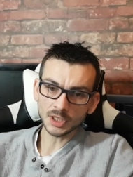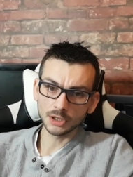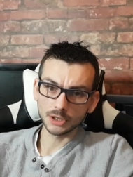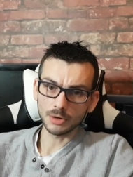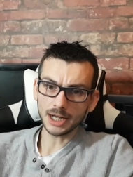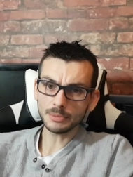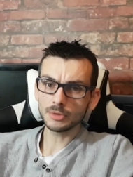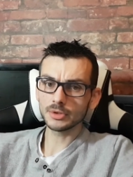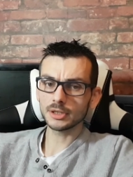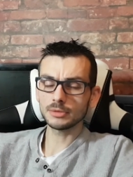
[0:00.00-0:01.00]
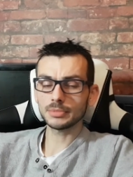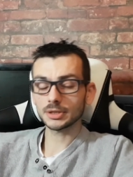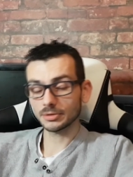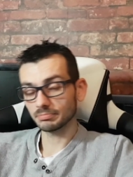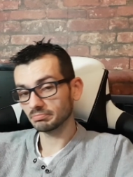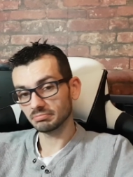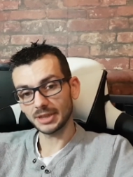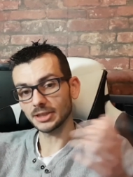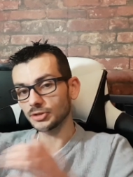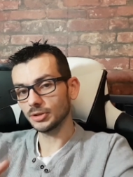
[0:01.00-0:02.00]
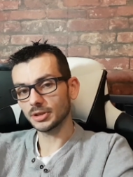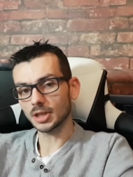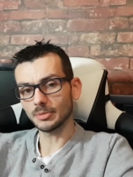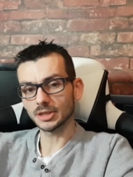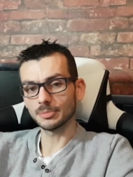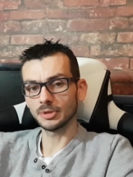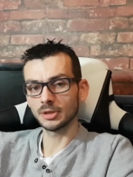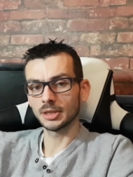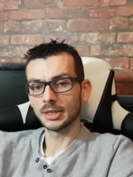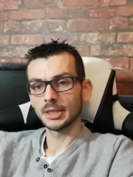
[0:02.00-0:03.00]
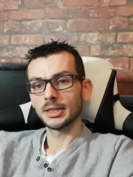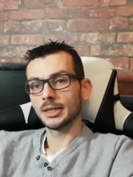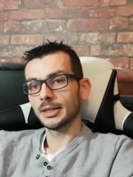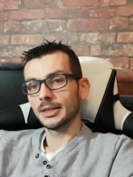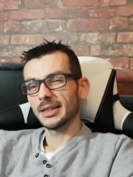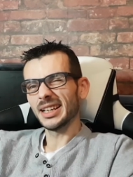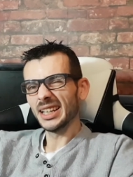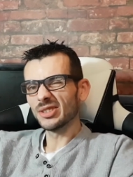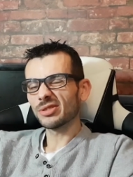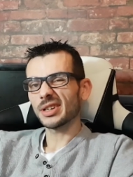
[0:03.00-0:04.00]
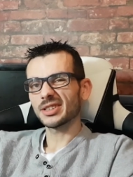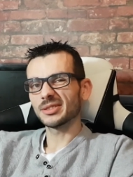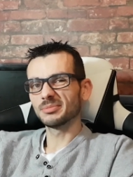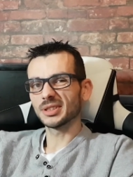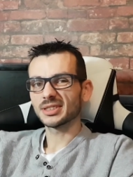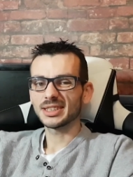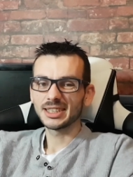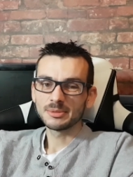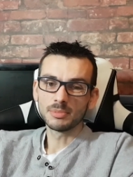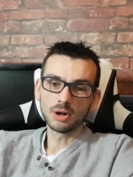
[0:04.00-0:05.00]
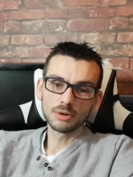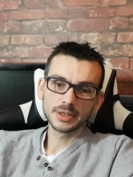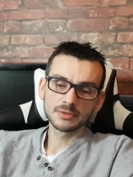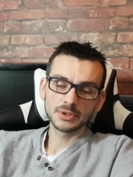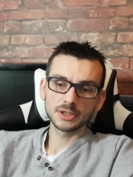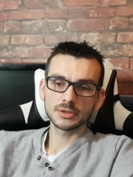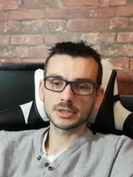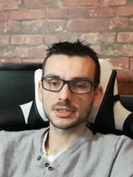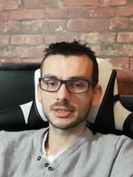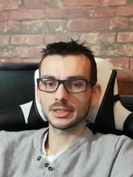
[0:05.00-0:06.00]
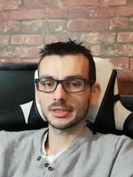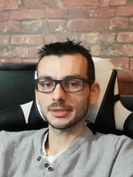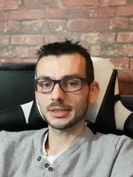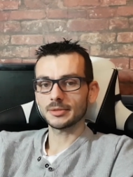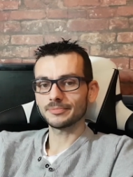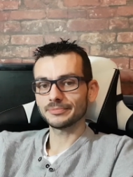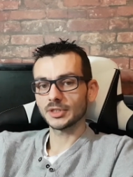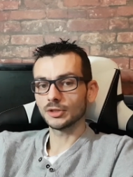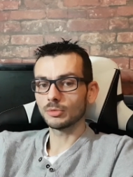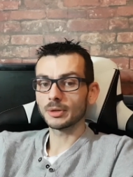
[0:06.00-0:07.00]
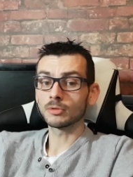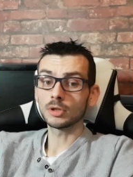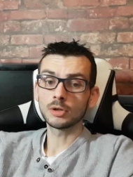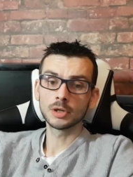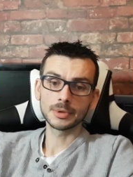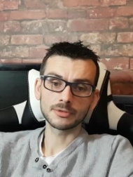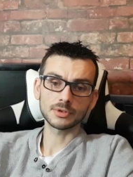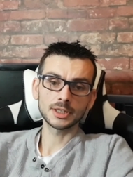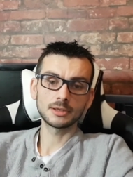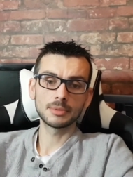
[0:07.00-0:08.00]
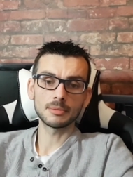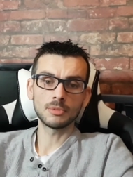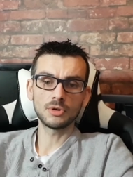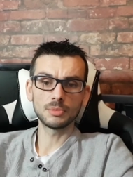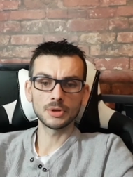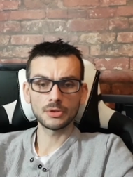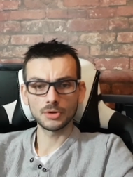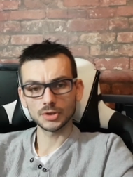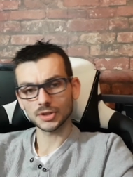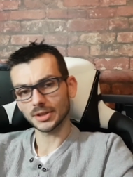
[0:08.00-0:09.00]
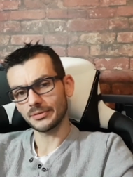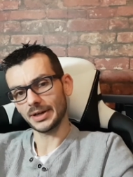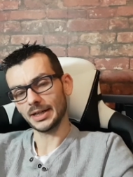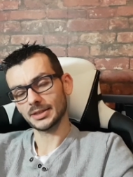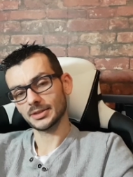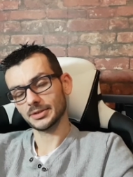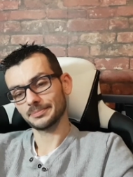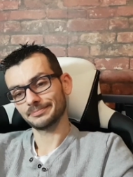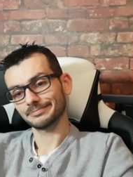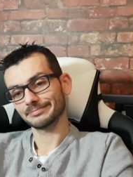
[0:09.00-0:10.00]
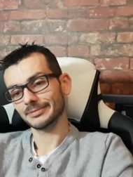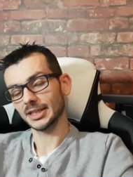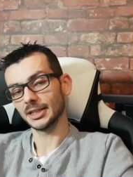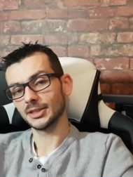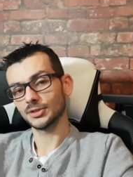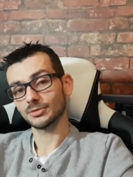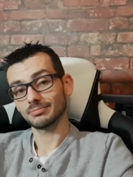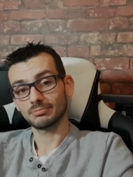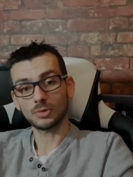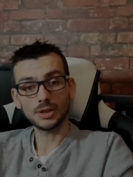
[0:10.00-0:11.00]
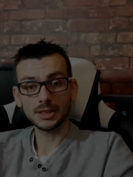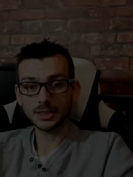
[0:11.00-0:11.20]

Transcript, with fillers: Are you happy with the numbers? Let us know in the comments below. An interesting but slightly boring video today. Um, you know, we were all hoping for a little bit more, but those are the facts. It is what it